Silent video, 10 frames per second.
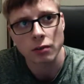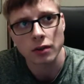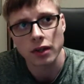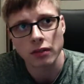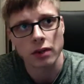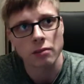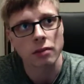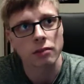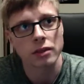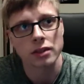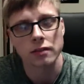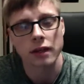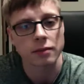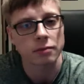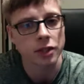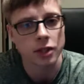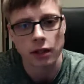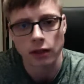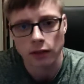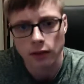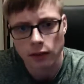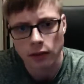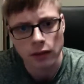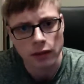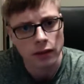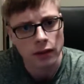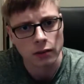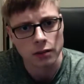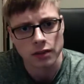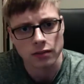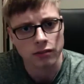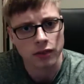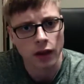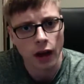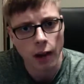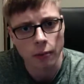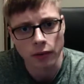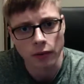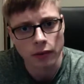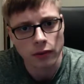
many great memories of that machine. That was phenomenal.